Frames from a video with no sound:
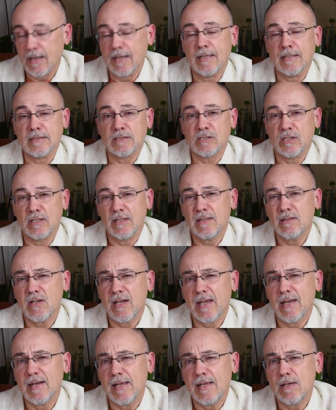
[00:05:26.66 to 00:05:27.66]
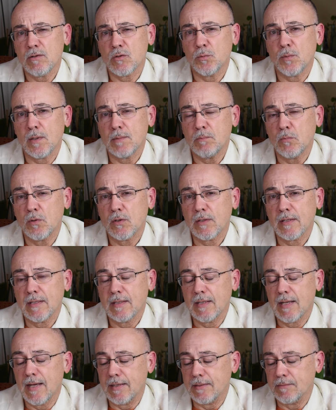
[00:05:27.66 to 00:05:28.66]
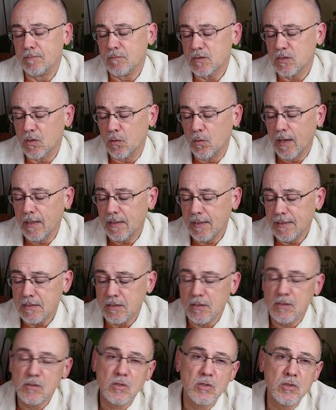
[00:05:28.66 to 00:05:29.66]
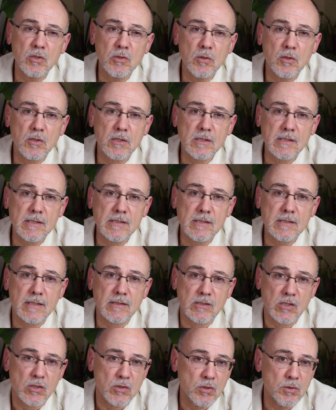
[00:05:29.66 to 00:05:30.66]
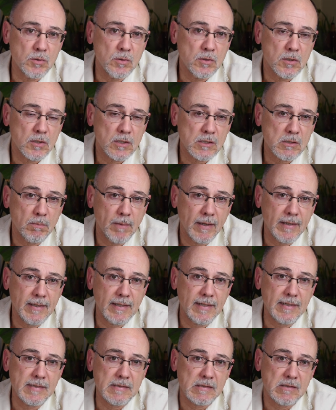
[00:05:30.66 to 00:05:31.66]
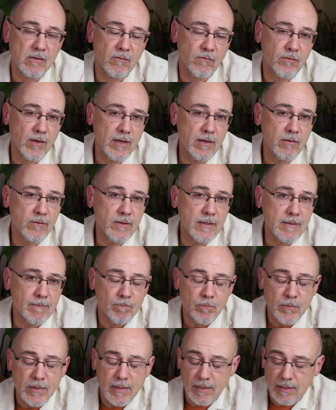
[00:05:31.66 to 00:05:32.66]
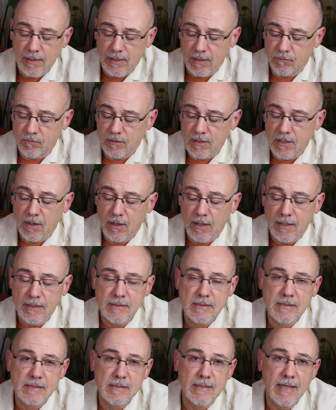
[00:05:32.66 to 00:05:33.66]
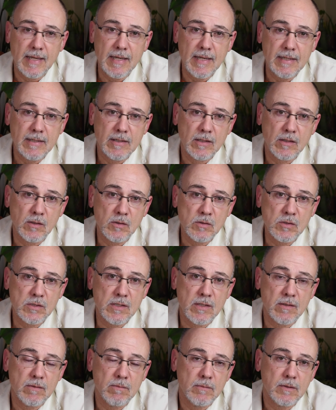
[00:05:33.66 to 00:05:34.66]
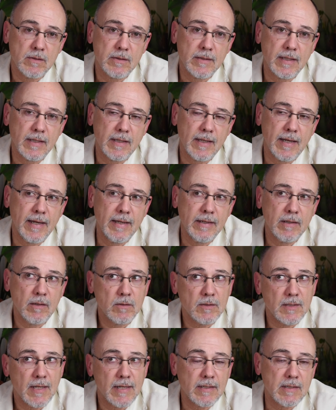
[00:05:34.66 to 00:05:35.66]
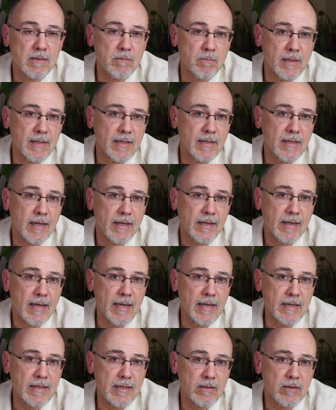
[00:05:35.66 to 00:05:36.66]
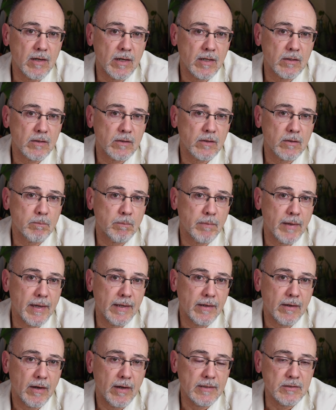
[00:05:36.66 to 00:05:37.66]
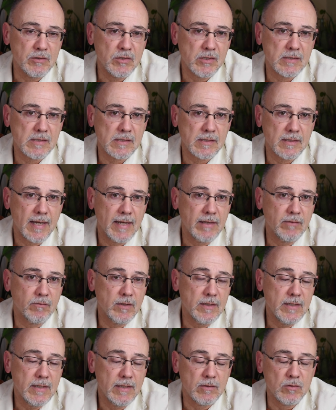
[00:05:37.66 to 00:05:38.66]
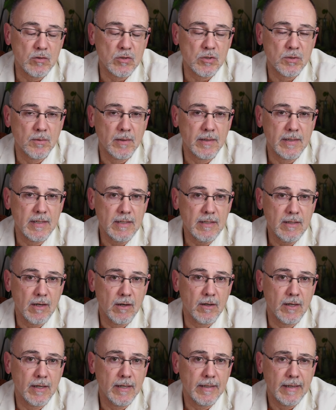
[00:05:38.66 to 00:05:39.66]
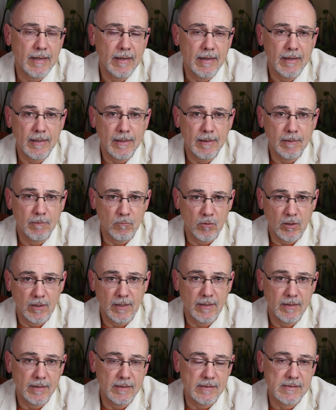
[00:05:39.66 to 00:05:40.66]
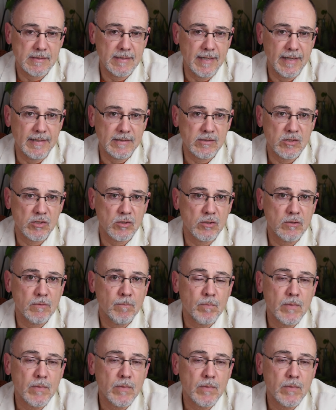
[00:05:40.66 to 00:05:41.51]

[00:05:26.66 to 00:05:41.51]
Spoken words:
So you get 8-1 morning line. So I like those two horses as a 2-horse bet against the favorite. If the odds stay close to the morning line, it'll likely be an $80 bet on Just Lively and $20 on Relentless Dancer.